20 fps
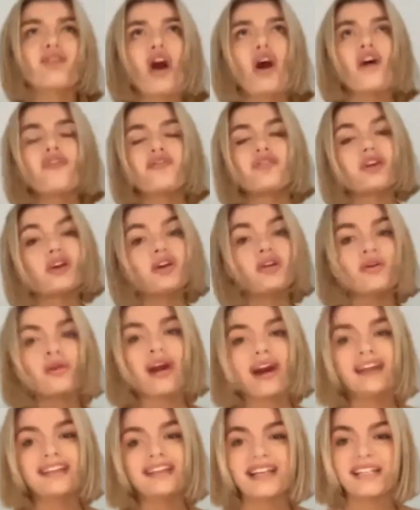got a few
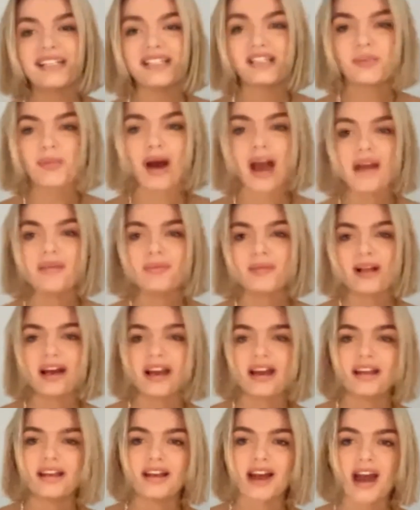ideas in the
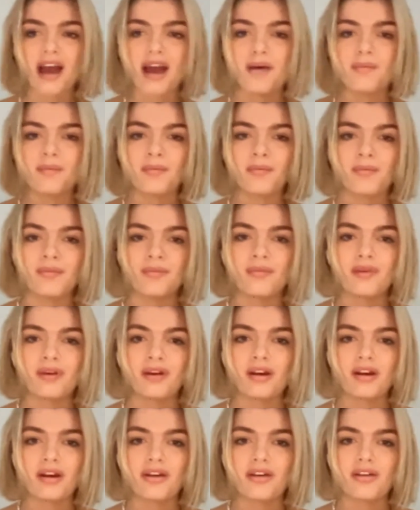pipeline,
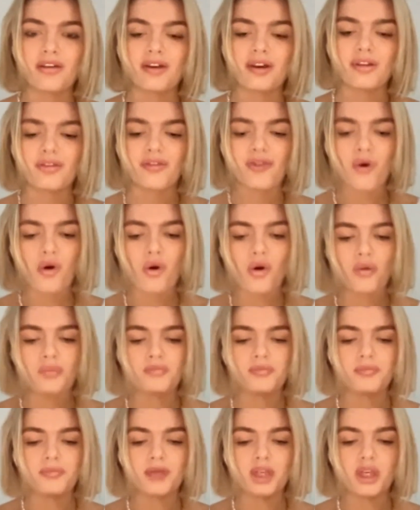for
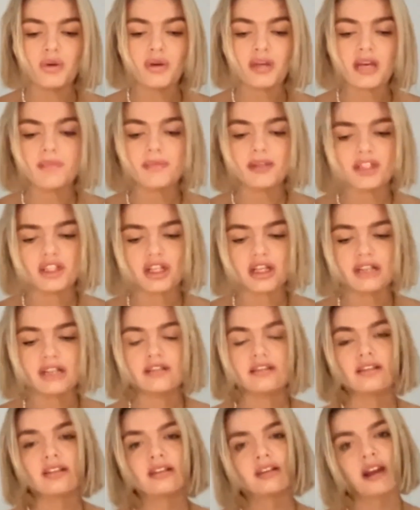beauty
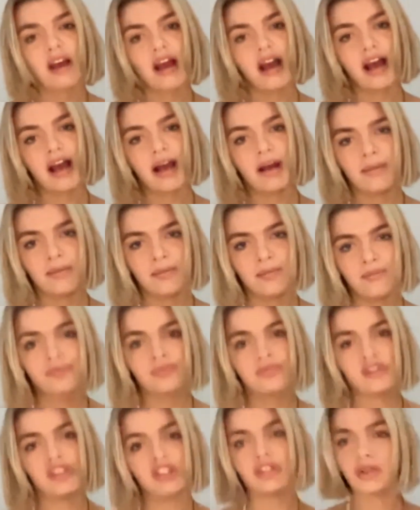images,
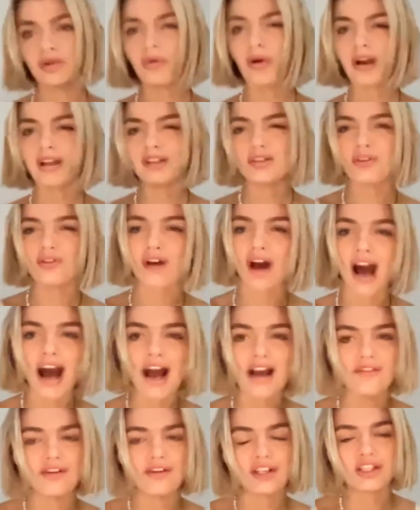to do quite sort of a
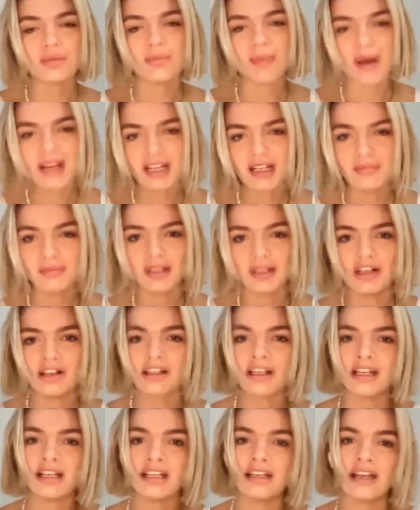high fashion makeup
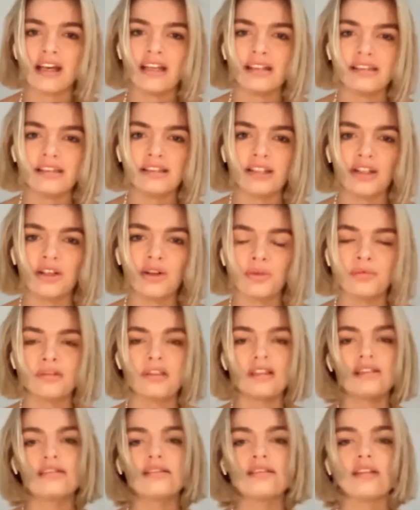look, and
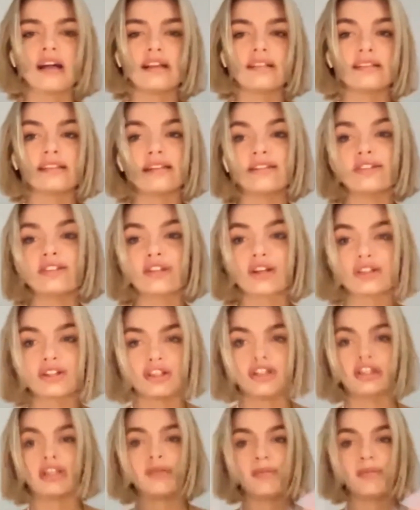that's in discussion at